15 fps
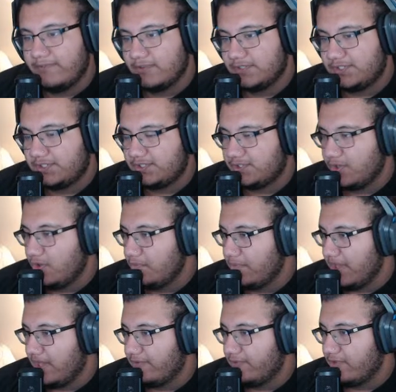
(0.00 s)
so
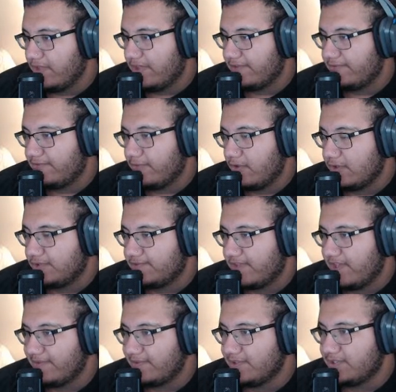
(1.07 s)
bad for that for those
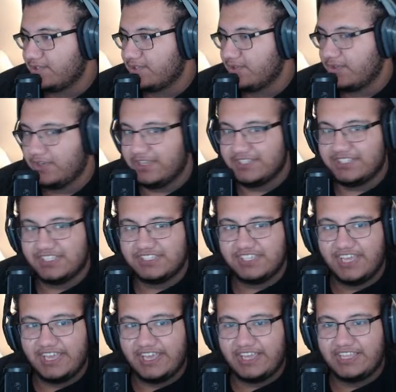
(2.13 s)
families, dude, because it's
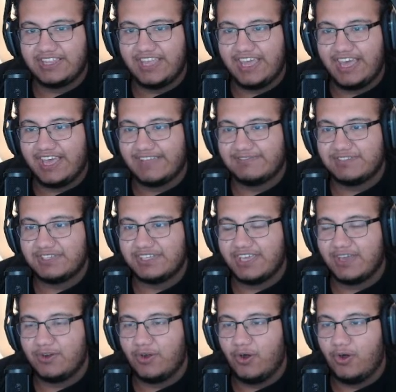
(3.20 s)
like they have to
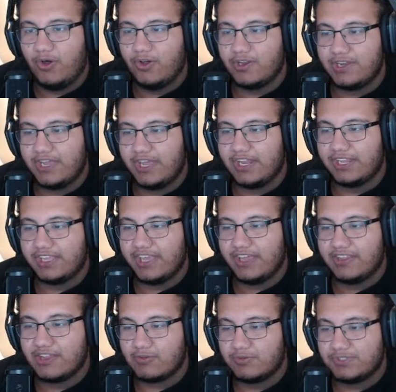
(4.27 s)
get on and get
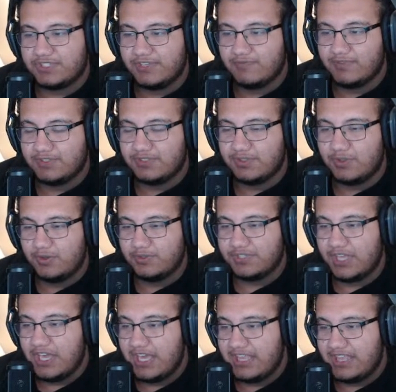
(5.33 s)
like receive this news.
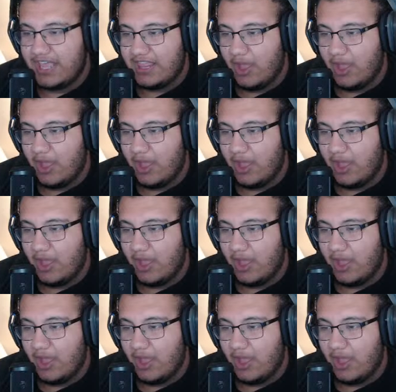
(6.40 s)
Then now